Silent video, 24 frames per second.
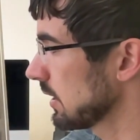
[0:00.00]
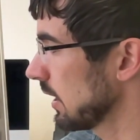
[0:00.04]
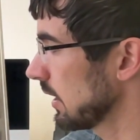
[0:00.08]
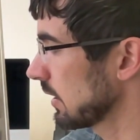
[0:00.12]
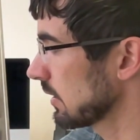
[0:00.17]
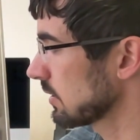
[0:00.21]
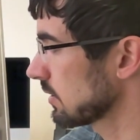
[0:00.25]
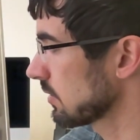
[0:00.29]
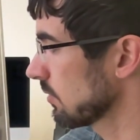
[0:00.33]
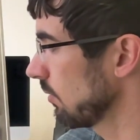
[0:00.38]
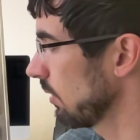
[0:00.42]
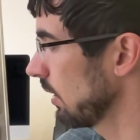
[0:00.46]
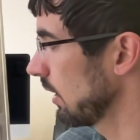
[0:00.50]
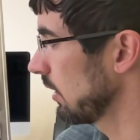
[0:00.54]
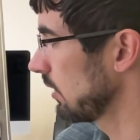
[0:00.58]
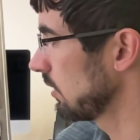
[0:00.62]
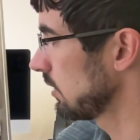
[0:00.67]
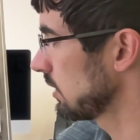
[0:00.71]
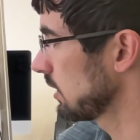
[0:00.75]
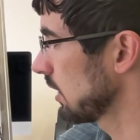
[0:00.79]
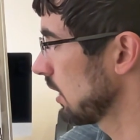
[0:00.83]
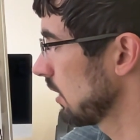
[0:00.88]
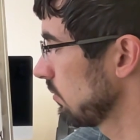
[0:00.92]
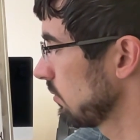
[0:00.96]
x
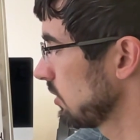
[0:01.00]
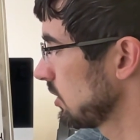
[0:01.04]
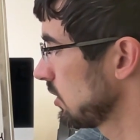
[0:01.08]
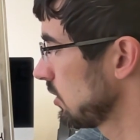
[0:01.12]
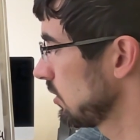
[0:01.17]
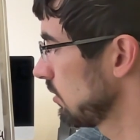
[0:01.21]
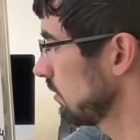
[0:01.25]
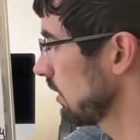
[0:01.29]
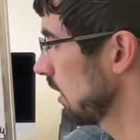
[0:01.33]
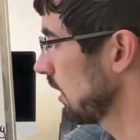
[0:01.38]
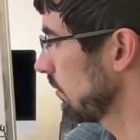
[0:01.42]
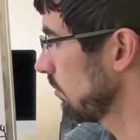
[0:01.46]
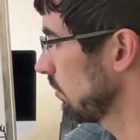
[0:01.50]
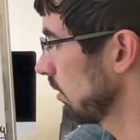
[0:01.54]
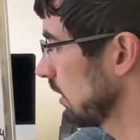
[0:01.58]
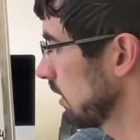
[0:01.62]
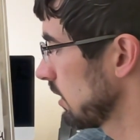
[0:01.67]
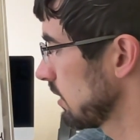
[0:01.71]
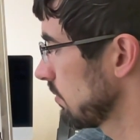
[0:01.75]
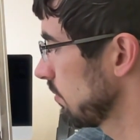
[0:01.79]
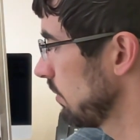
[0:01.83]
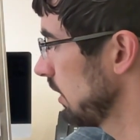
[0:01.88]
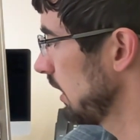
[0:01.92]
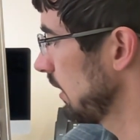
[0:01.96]
squared times 2a
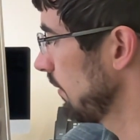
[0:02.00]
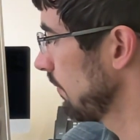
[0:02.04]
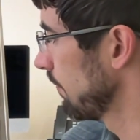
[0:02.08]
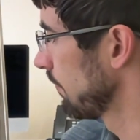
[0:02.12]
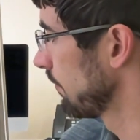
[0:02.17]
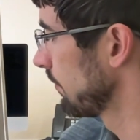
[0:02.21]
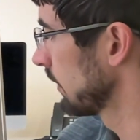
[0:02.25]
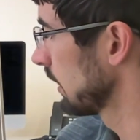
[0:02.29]
plus b.